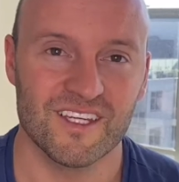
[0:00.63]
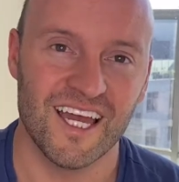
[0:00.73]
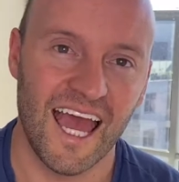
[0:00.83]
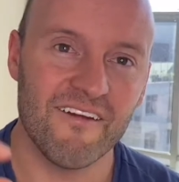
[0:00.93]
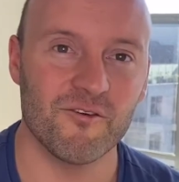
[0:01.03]

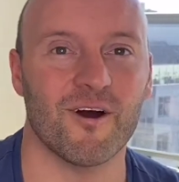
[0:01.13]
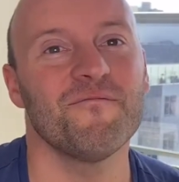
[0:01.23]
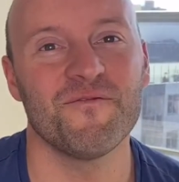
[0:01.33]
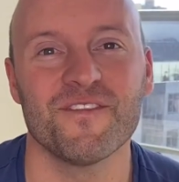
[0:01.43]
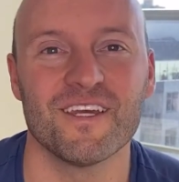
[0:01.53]
Hey everyone!
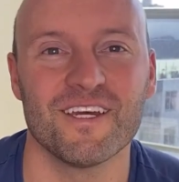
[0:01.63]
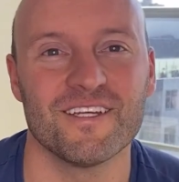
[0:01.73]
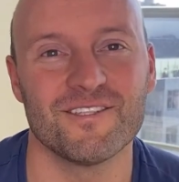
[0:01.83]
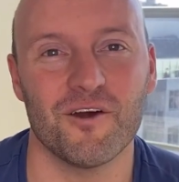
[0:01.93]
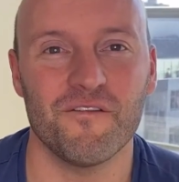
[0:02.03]

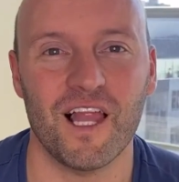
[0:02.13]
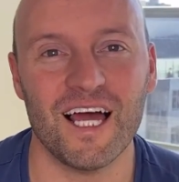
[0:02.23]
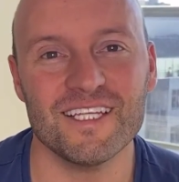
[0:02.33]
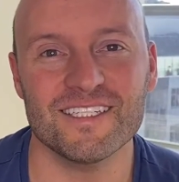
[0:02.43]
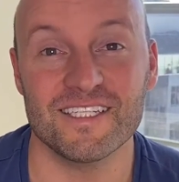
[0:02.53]
So for the
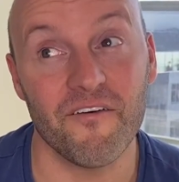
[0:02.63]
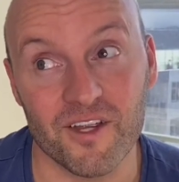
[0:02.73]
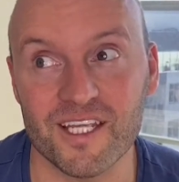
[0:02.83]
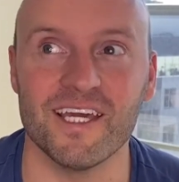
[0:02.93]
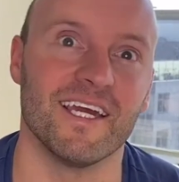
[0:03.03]
last 7
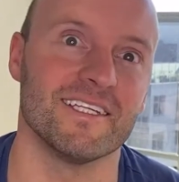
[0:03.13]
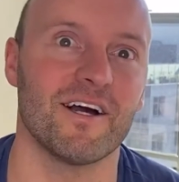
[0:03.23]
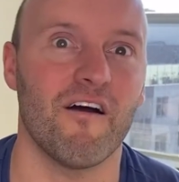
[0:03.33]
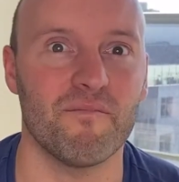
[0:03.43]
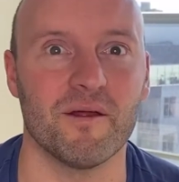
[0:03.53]
years,
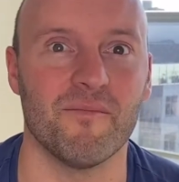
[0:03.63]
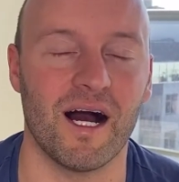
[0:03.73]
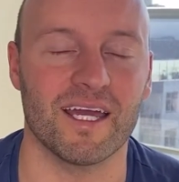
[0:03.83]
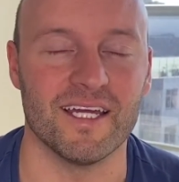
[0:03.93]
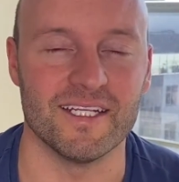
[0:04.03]
I've been
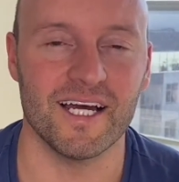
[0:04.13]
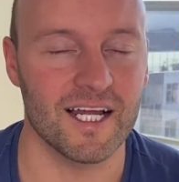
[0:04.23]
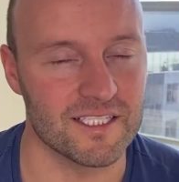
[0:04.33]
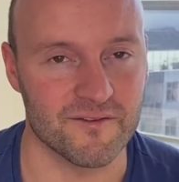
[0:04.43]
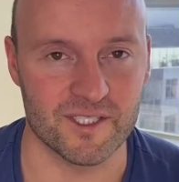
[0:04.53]
marking
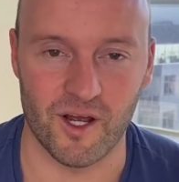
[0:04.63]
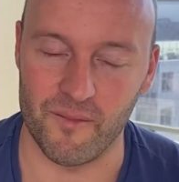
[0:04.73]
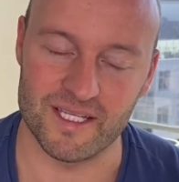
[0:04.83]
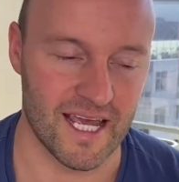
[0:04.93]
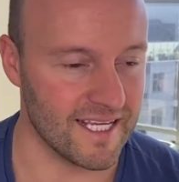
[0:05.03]
tons of
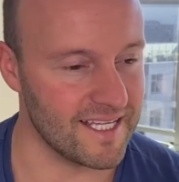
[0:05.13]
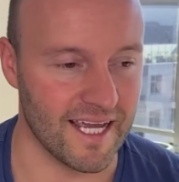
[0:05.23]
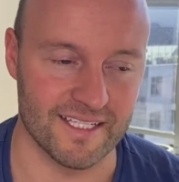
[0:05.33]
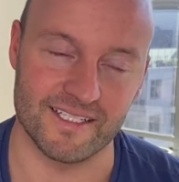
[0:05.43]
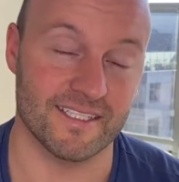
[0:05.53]
assignments,
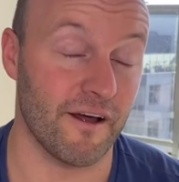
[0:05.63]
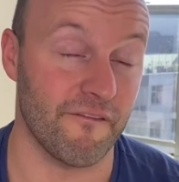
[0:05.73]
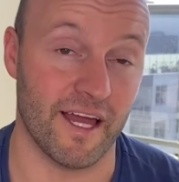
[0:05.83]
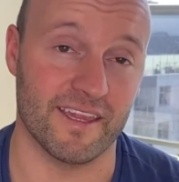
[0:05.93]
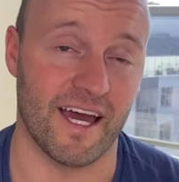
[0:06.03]
essays, and stuff
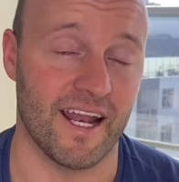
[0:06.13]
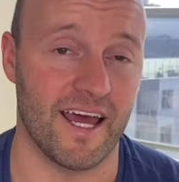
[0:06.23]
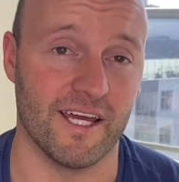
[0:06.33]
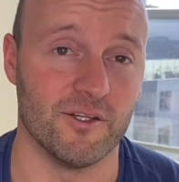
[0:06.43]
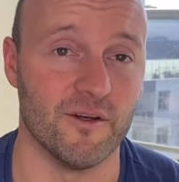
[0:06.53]
like that
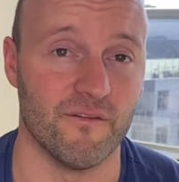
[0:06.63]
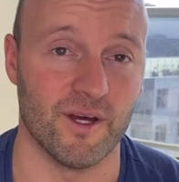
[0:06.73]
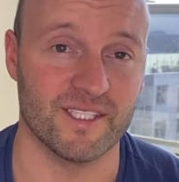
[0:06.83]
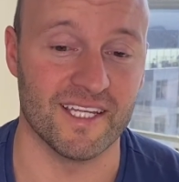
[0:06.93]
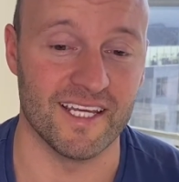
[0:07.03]
at
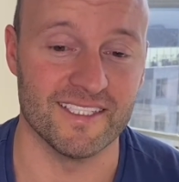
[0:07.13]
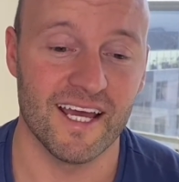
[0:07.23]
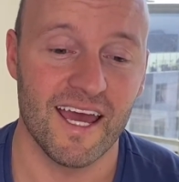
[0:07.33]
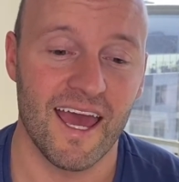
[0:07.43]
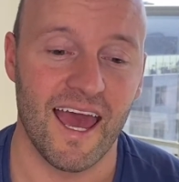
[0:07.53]
universities.
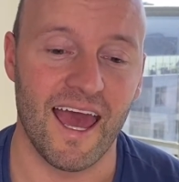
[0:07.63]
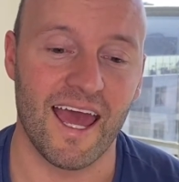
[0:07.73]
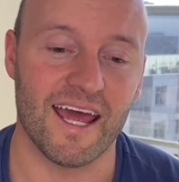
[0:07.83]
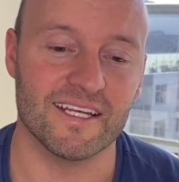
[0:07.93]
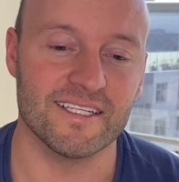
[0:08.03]

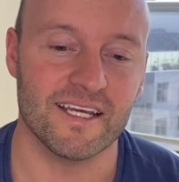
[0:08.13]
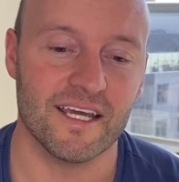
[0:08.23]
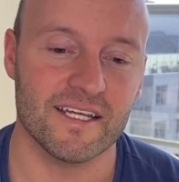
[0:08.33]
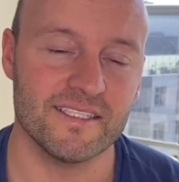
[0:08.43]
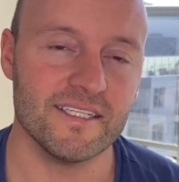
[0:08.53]
And
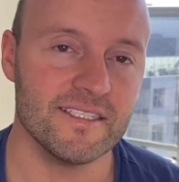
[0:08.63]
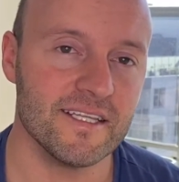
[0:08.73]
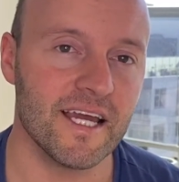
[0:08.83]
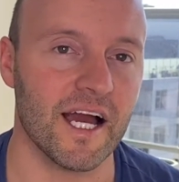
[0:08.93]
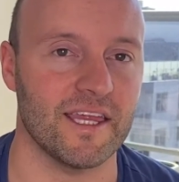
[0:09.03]

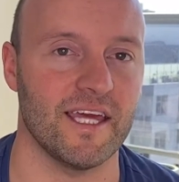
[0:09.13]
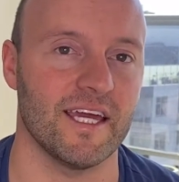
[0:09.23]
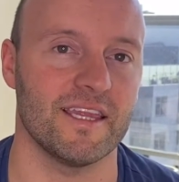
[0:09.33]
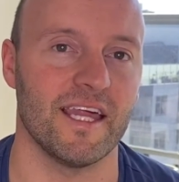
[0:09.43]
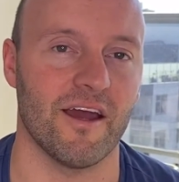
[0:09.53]
consistently, I
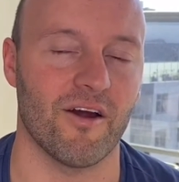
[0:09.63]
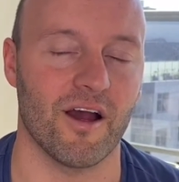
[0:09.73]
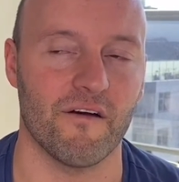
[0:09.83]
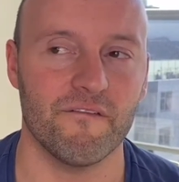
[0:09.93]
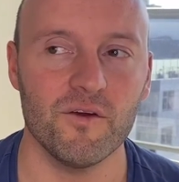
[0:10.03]
think there are a
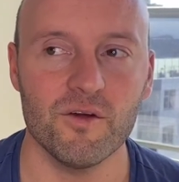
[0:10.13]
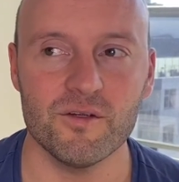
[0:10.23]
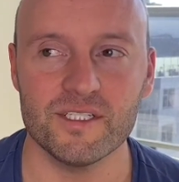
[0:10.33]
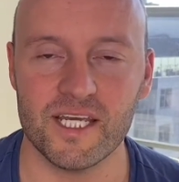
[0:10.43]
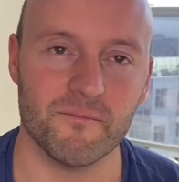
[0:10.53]
few
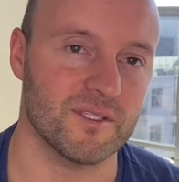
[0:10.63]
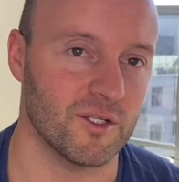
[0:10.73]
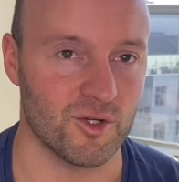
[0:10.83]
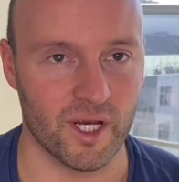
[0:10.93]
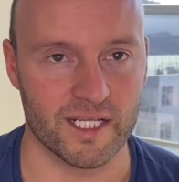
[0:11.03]
tips and
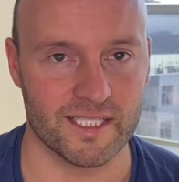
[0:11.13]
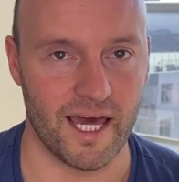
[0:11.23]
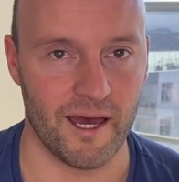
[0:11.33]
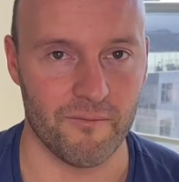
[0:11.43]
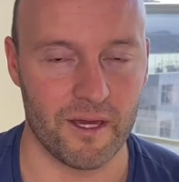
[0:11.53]
tricks
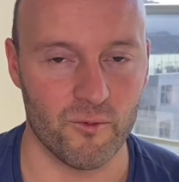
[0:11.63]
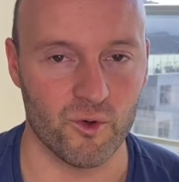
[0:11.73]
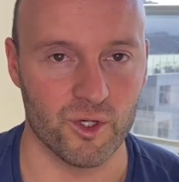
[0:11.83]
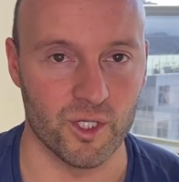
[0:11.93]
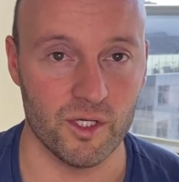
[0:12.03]
that people
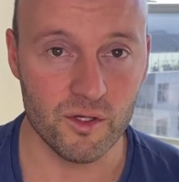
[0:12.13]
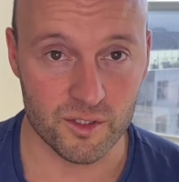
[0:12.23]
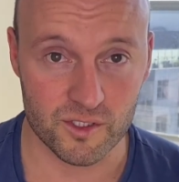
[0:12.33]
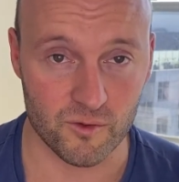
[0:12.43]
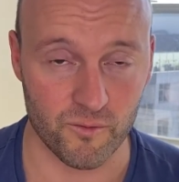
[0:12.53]
can use
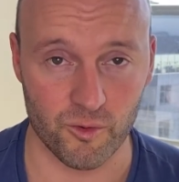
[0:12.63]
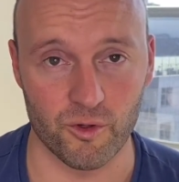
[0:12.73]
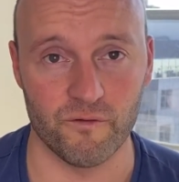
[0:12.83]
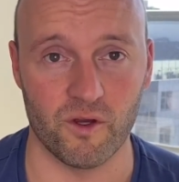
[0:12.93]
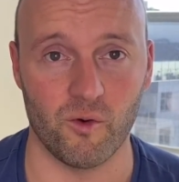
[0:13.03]
to
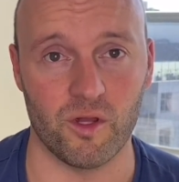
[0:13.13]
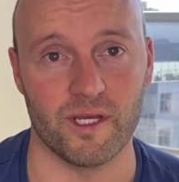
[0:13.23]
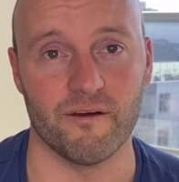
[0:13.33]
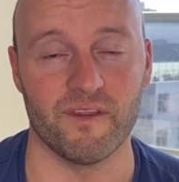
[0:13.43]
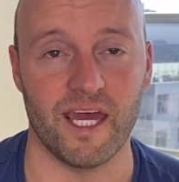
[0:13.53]
improve the quality
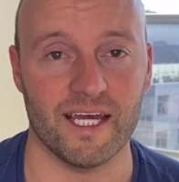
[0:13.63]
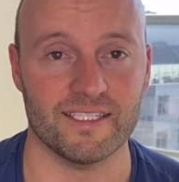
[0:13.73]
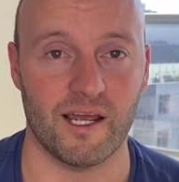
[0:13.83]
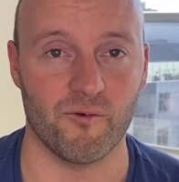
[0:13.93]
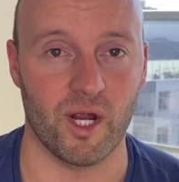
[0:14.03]
of their
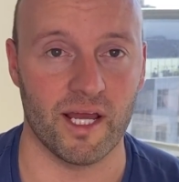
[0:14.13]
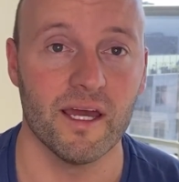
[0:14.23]
essay writing,